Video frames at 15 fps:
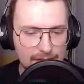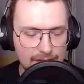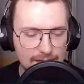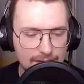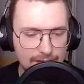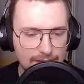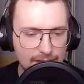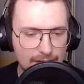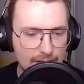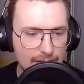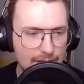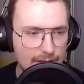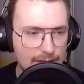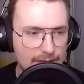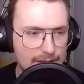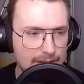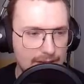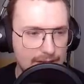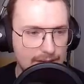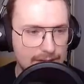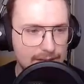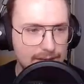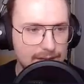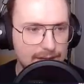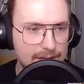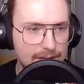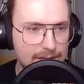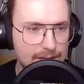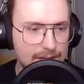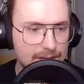in a row, okay.
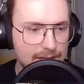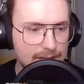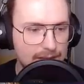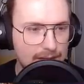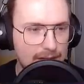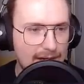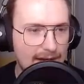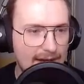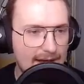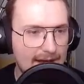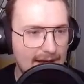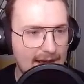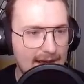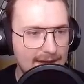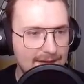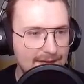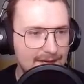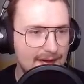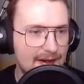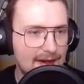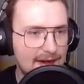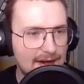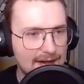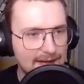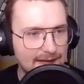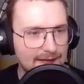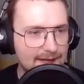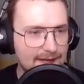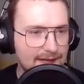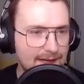Ah,
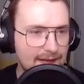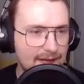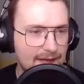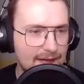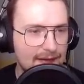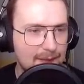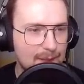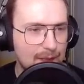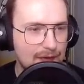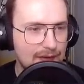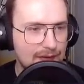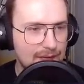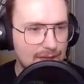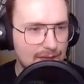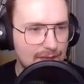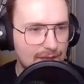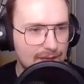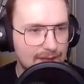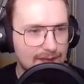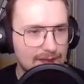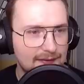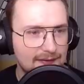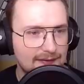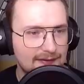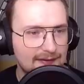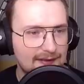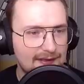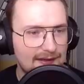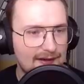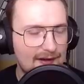nice. Okay, that's pretty cool.
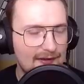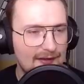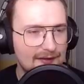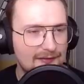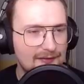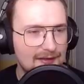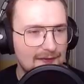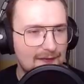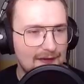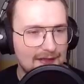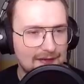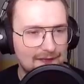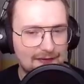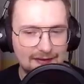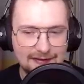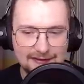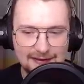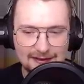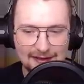oh, that's really fitting for the skin,